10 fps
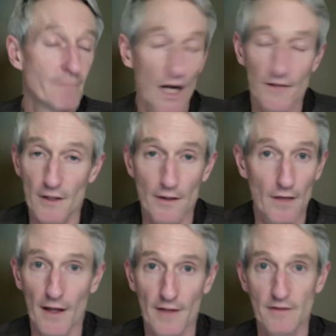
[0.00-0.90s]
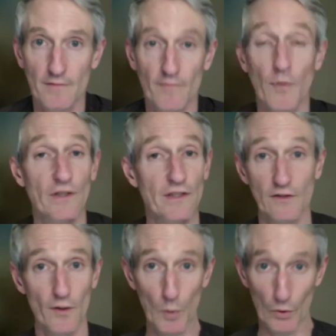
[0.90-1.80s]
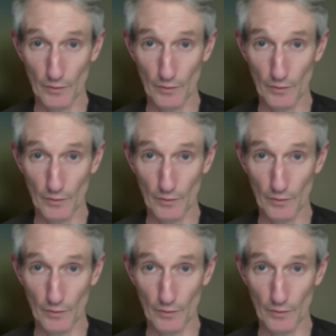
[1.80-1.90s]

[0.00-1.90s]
I don't know, that's personally it's not important to